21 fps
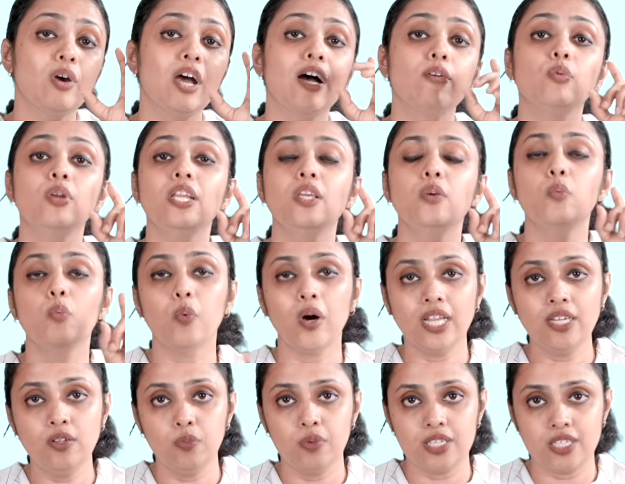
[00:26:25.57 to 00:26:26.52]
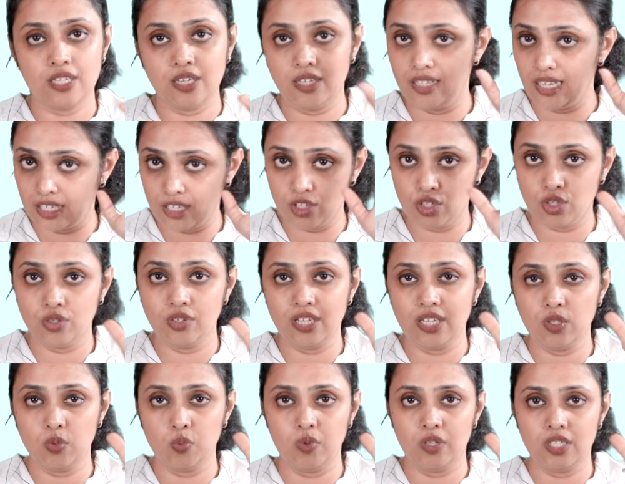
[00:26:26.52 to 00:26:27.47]
have only one visit, that is
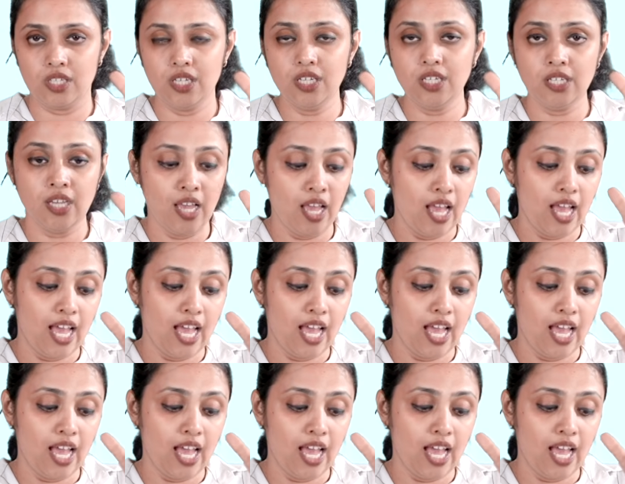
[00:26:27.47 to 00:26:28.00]
today's visit,